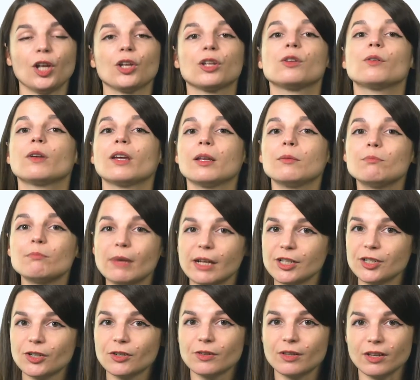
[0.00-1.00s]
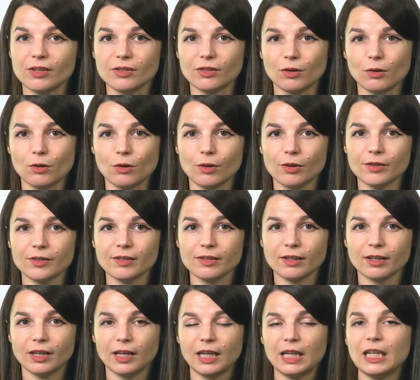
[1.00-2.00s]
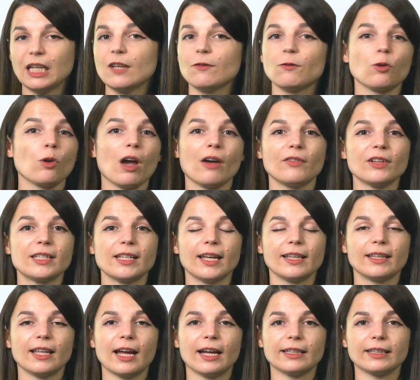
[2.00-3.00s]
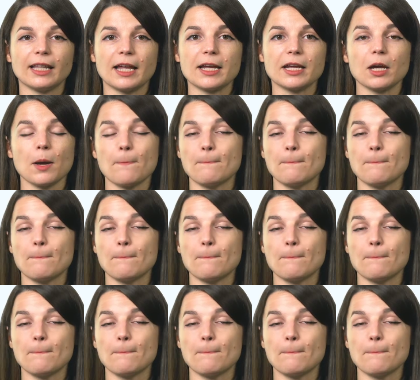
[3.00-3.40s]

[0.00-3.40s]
You can measure these goals. If you have a deadline like